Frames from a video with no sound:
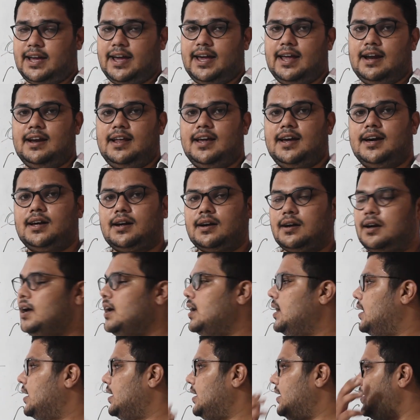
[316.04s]

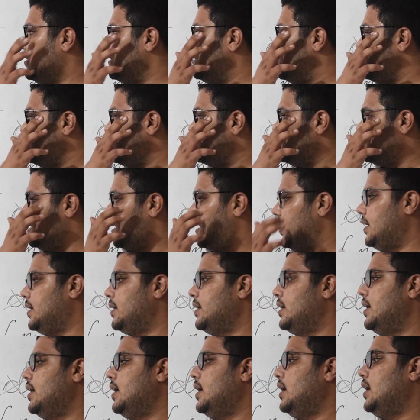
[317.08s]
earlier is
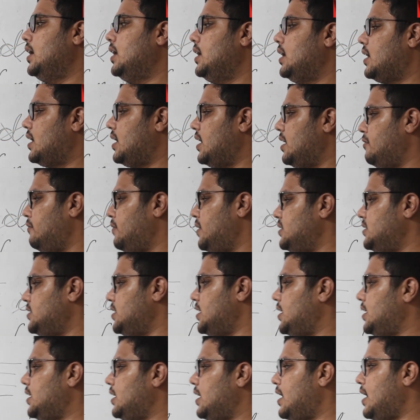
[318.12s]
C.
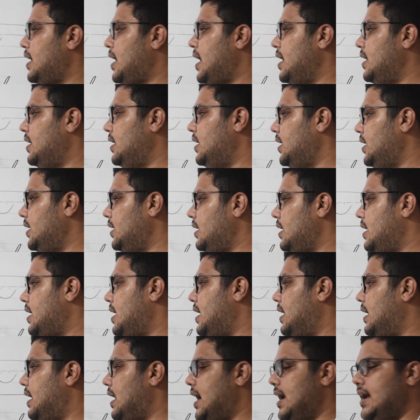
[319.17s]
Curvature ending
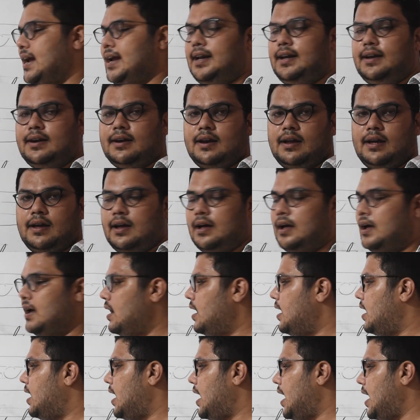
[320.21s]
a line
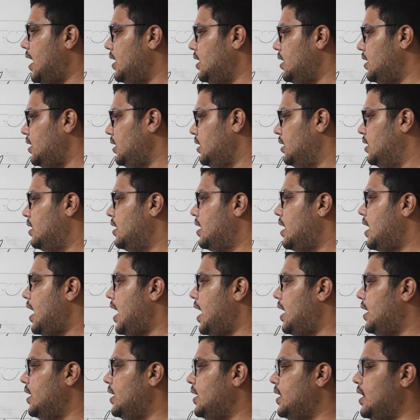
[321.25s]
and
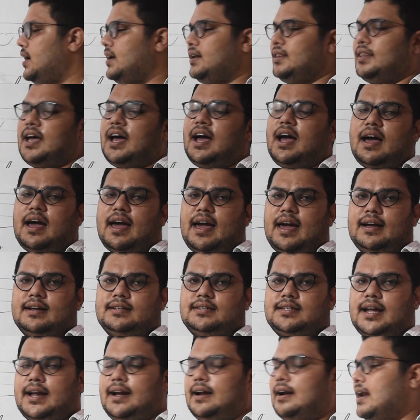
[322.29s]
ending at the
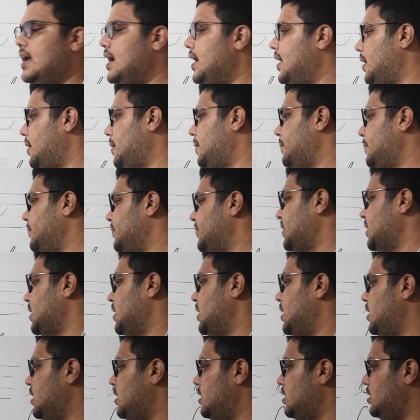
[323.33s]
exit line.
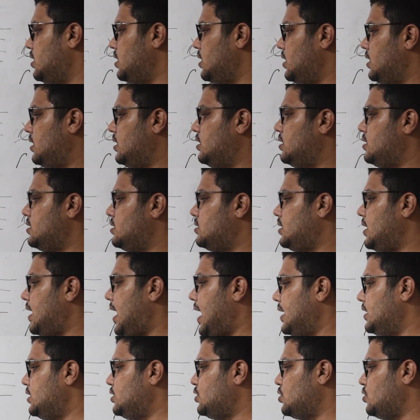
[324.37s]

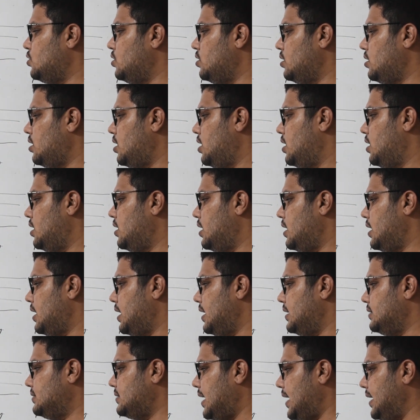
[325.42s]
Slant stroke,
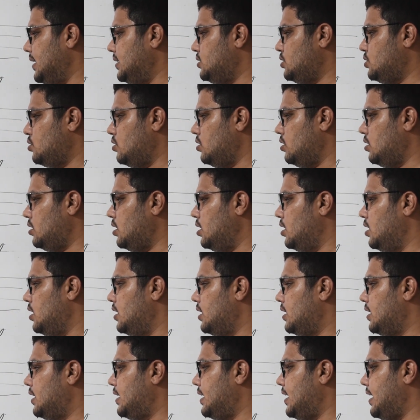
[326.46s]
side
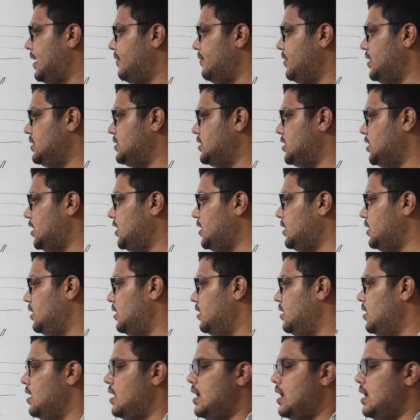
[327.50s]
stroke, curvature